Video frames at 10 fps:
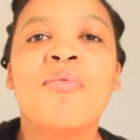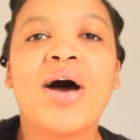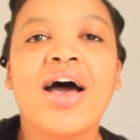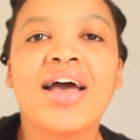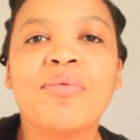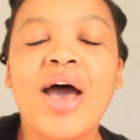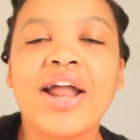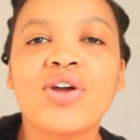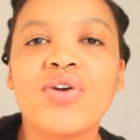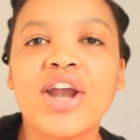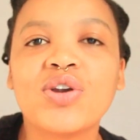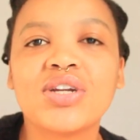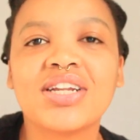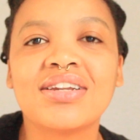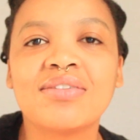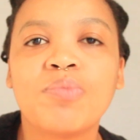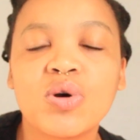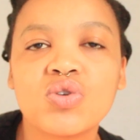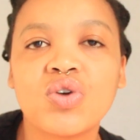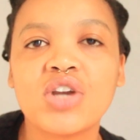my, my undergraduate and
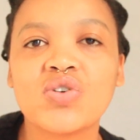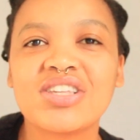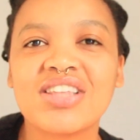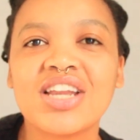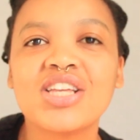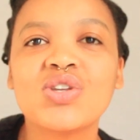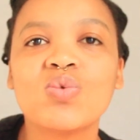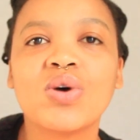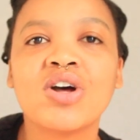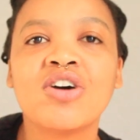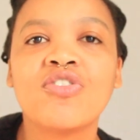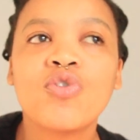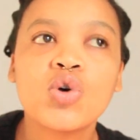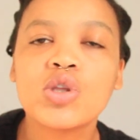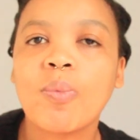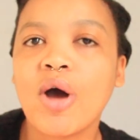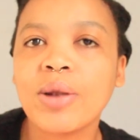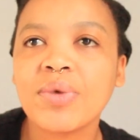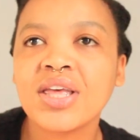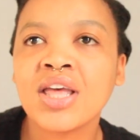postgraduate studies were forced
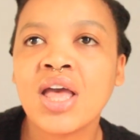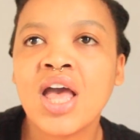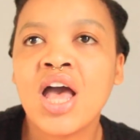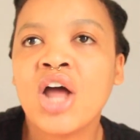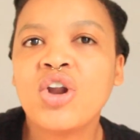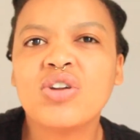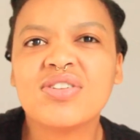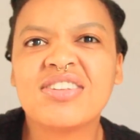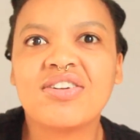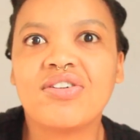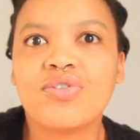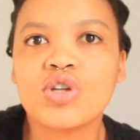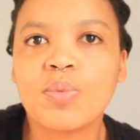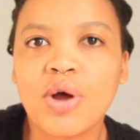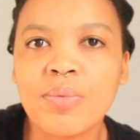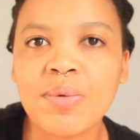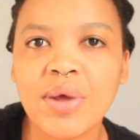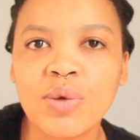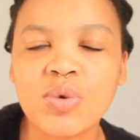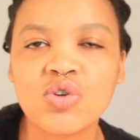upon me not necessarily forced upon me,
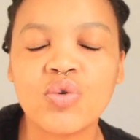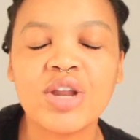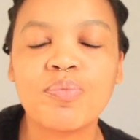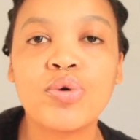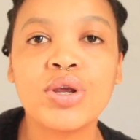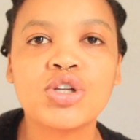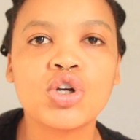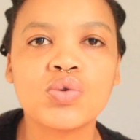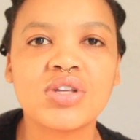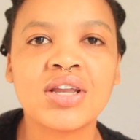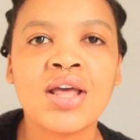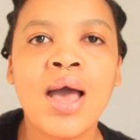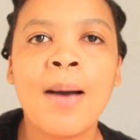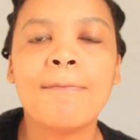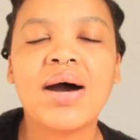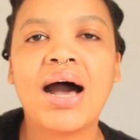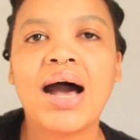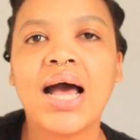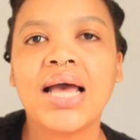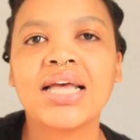but it was already pre-chosen
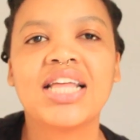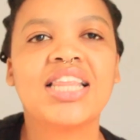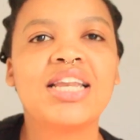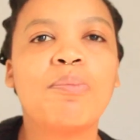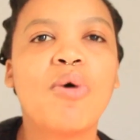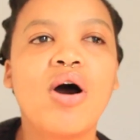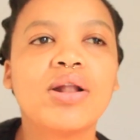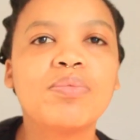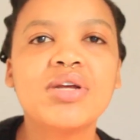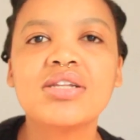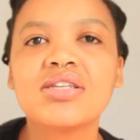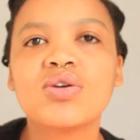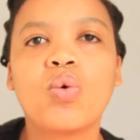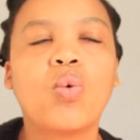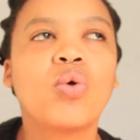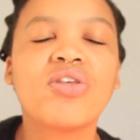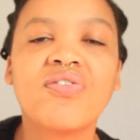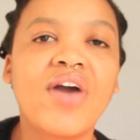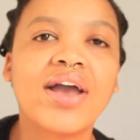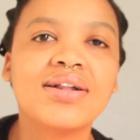by the department or the
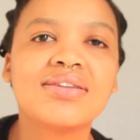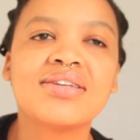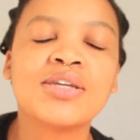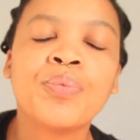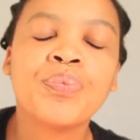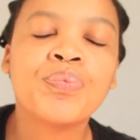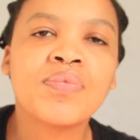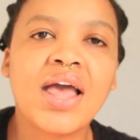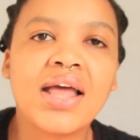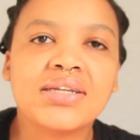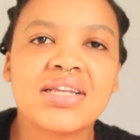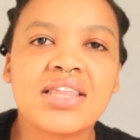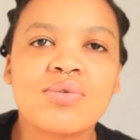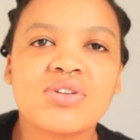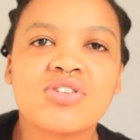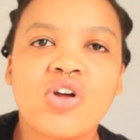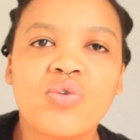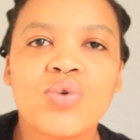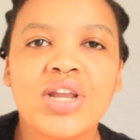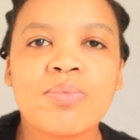faculty and there was
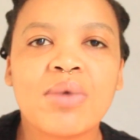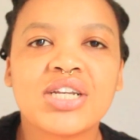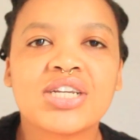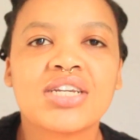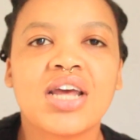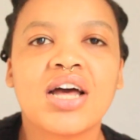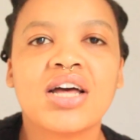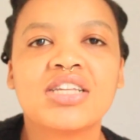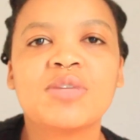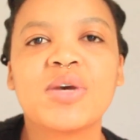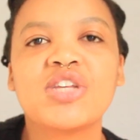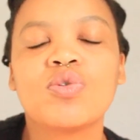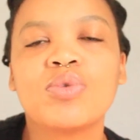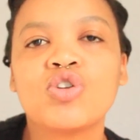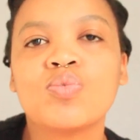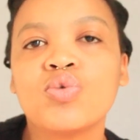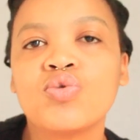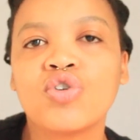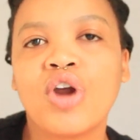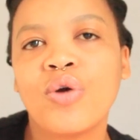not really much uh, space for me to
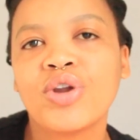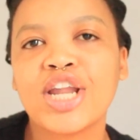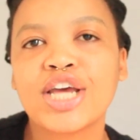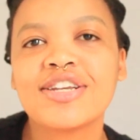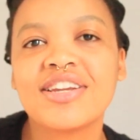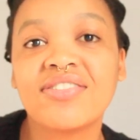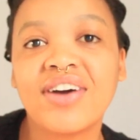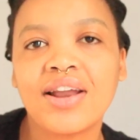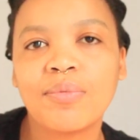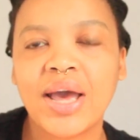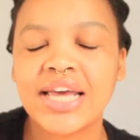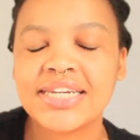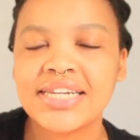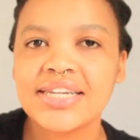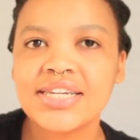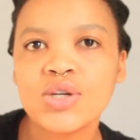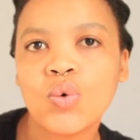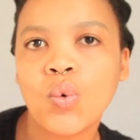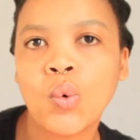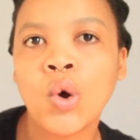move around and actually find my identity
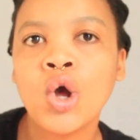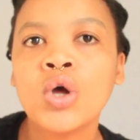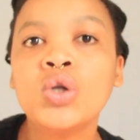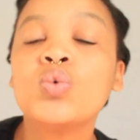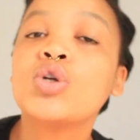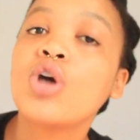or do a